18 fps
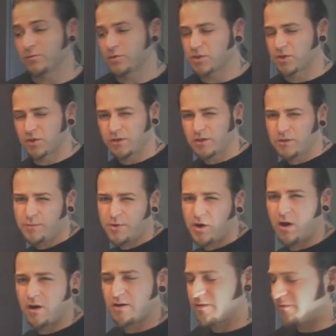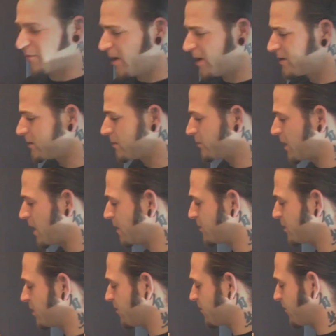which are hard to find
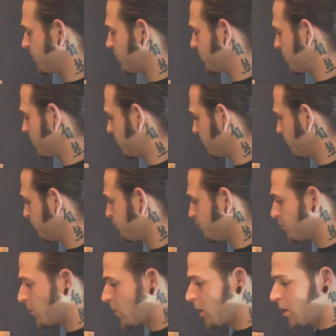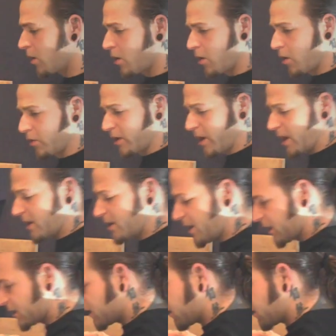sometimes in your foods. Okay, next